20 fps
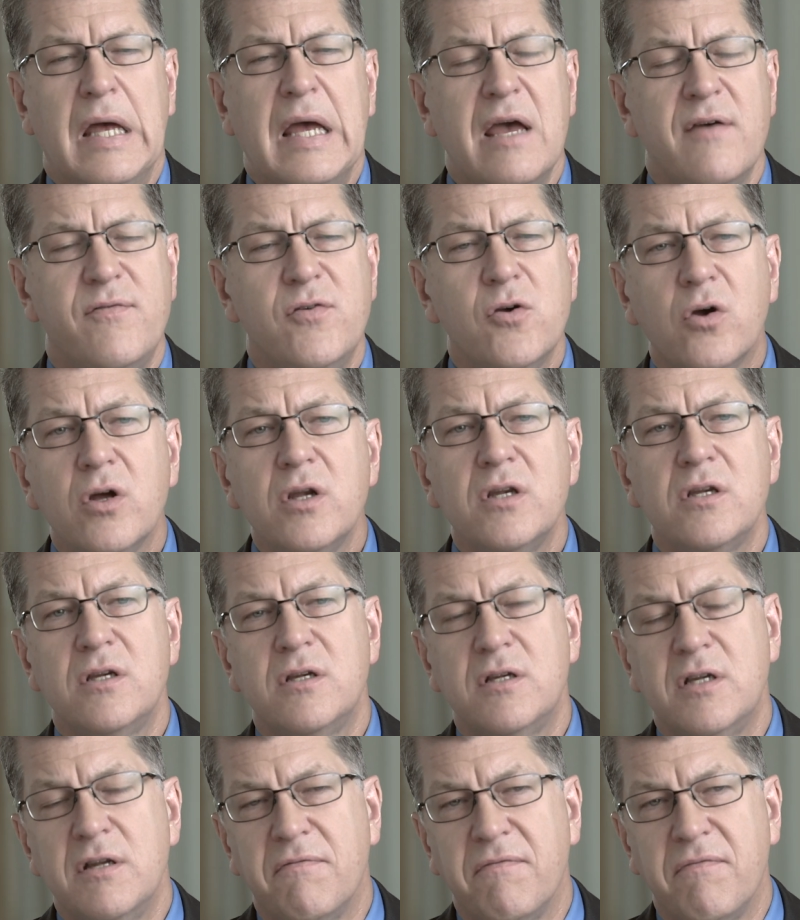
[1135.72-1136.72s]
If you could
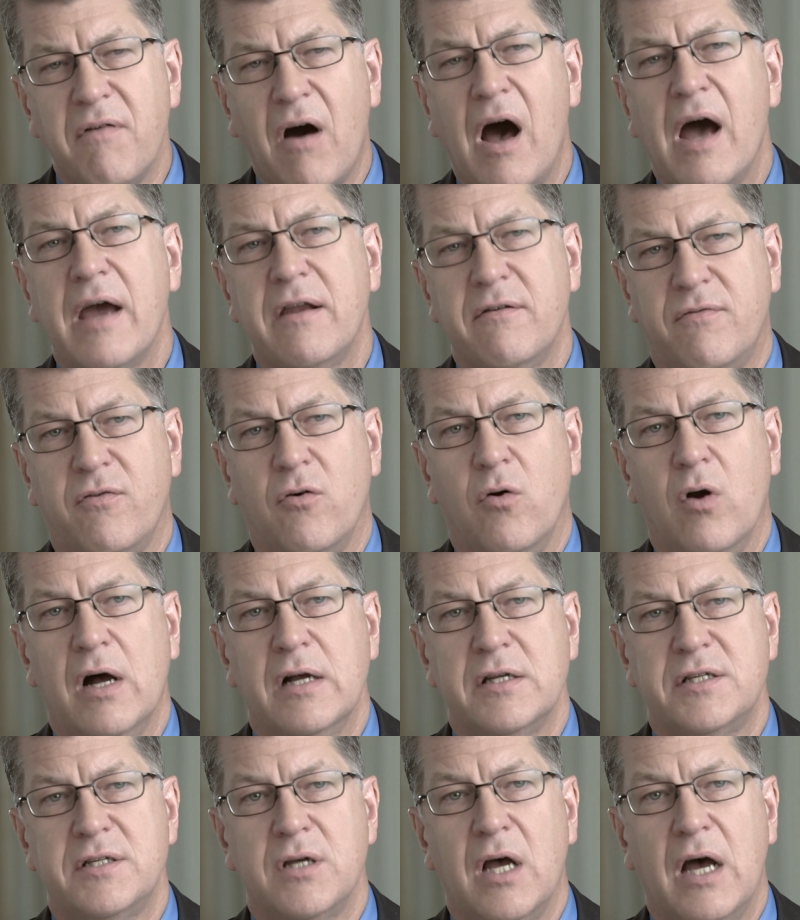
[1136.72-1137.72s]
define for
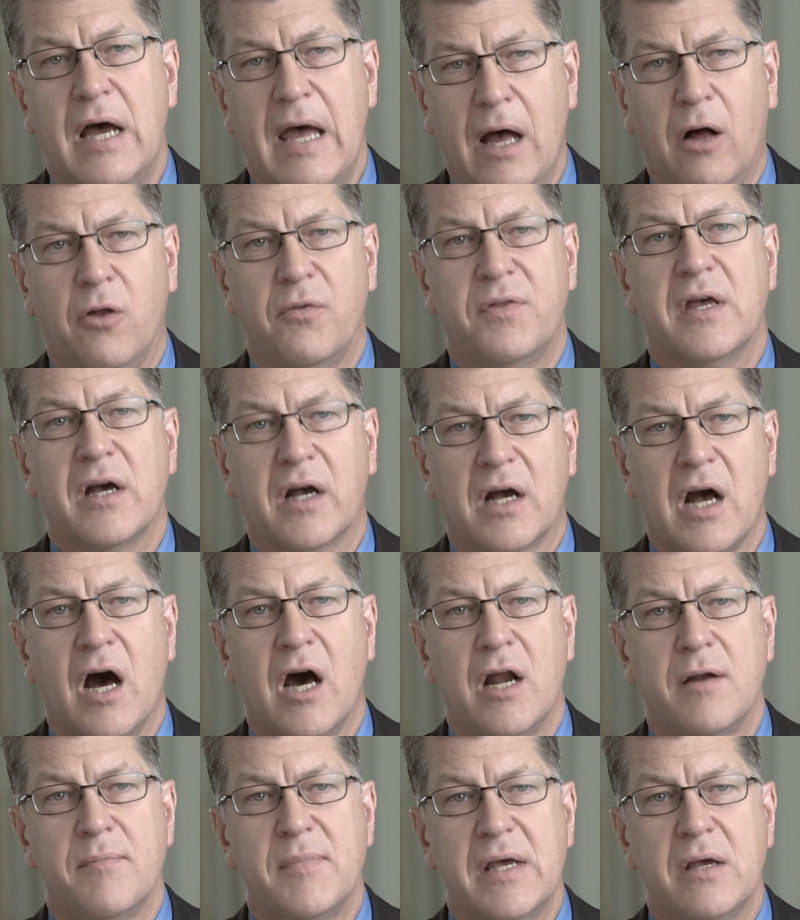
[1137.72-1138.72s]
us a healthy
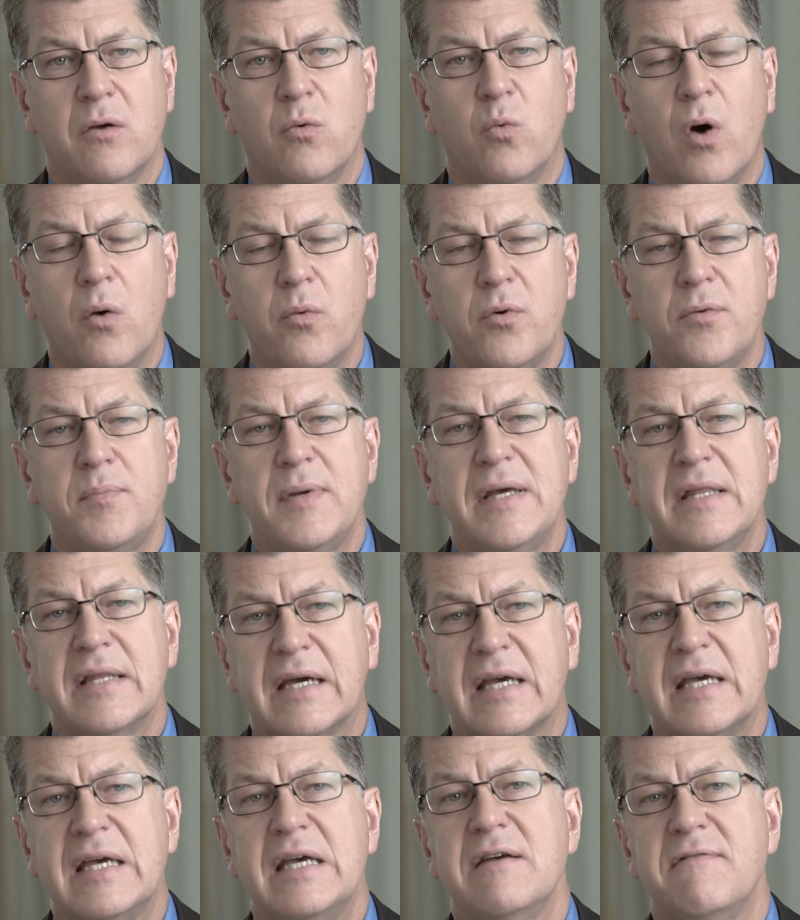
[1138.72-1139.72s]
economy, what would be the
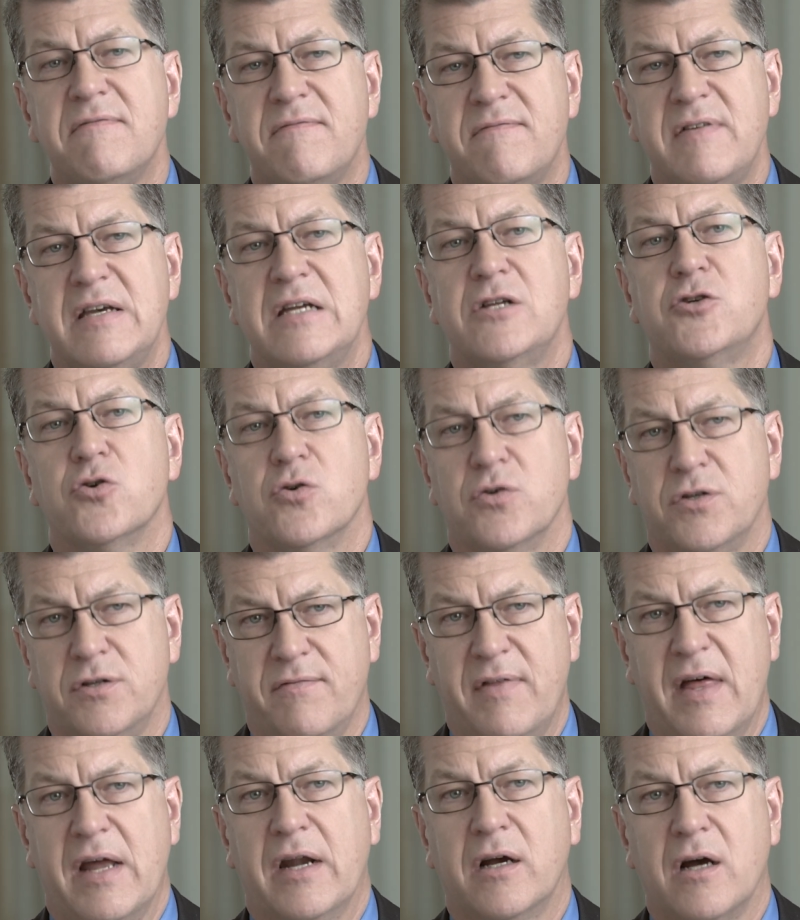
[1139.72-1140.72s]
key features of
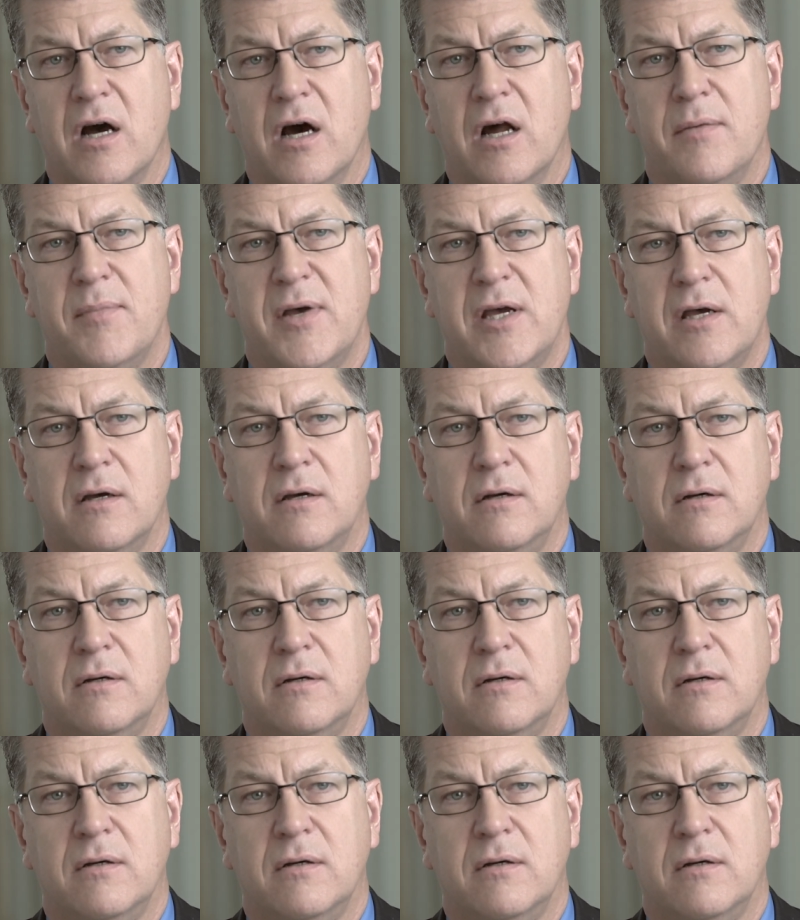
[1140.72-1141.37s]
that economy?